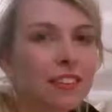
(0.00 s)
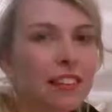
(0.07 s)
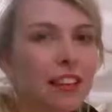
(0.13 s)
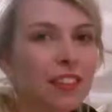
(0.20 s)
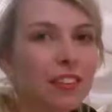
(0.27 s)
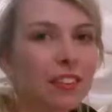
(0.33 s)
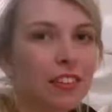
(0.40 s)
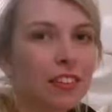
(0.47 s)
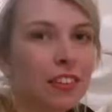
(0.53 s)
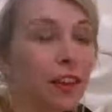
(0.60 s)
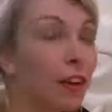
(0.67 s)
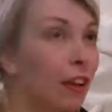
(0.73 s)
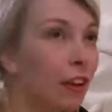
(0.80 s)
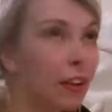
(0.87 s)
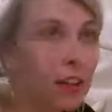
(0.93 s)
that just go
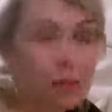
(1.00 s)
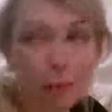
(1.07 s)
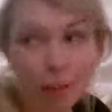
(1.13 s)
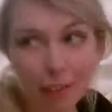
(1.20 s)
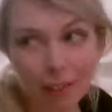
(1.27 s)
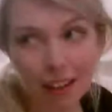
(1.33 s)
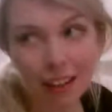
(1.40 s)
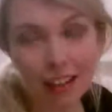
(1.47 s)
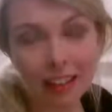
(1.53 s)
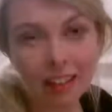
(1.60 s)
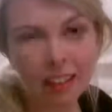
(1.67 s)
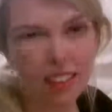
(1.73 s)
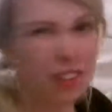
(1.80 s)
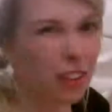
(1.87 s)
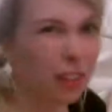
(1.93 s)
along at the speed of light,
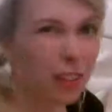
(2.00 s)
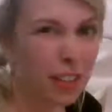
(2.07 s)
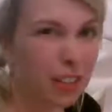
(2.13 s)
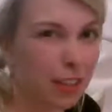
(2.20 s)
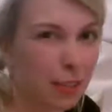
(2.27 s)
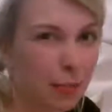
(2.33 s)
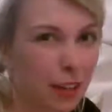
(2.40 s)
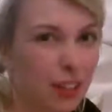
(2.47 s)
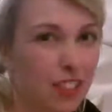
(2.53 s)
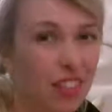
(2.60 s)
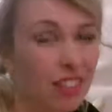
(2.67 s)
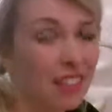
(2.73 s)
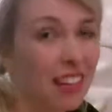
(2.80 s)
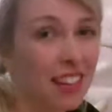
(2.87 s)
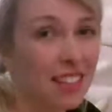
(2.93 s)
don't really do much, don't
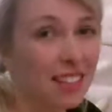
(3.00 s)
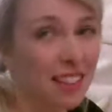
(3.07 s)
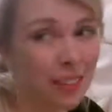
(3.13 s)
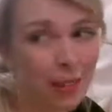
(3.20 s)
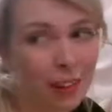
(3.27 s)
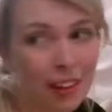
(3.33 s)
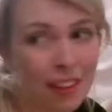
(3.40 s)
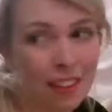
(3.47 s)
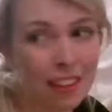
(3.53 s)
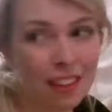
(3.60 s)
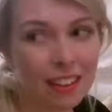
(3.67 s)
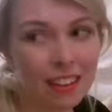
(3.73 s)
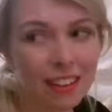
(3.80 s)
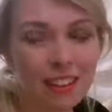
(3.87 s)
really interact with anything.